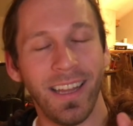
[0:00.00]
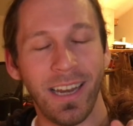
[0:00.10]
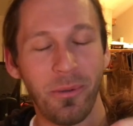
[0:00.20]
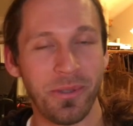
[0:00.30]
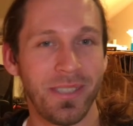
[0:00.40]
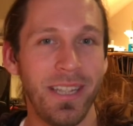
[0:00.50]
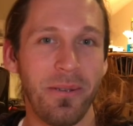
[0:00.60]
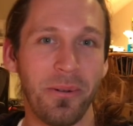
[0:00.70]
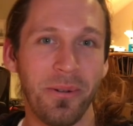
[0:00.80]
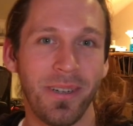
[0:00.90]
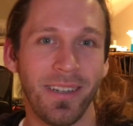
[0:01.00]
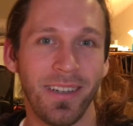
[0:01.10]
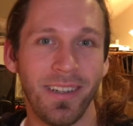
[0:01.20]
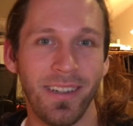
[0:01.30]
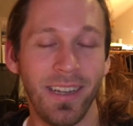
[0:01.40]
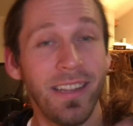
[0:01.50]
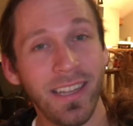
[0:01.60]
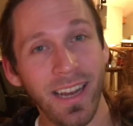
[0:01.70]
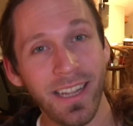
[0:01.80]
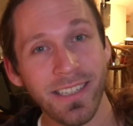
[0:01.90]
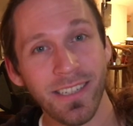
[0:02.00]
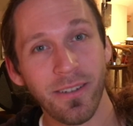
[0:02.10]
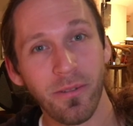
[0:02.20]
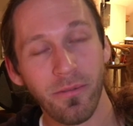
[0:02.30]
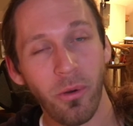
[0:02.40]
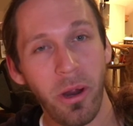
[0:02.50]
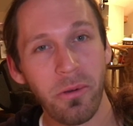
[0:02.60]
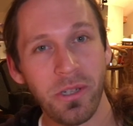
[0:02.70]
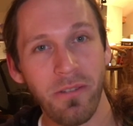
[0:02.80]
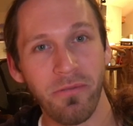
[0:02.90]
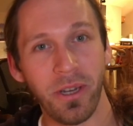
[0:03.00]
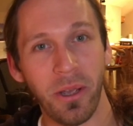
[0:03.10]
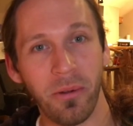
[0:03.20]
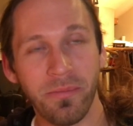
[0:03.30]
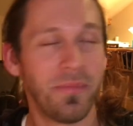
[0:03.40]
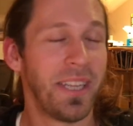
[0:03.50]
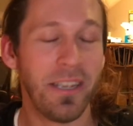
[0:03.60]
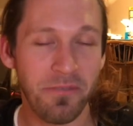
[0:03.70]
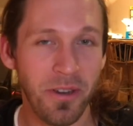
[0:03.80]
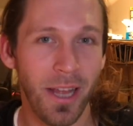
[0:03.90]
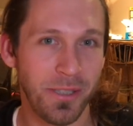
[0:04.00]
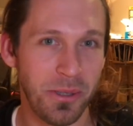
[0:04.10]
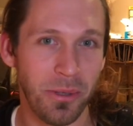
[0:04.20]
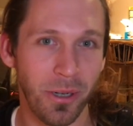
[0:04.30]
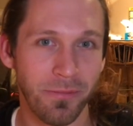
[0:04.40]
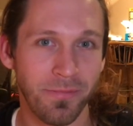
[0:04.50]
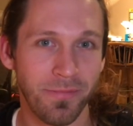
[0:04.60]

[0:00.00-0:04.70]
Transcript: And I will see you in the next 4 Hour Chef video, if not sooner.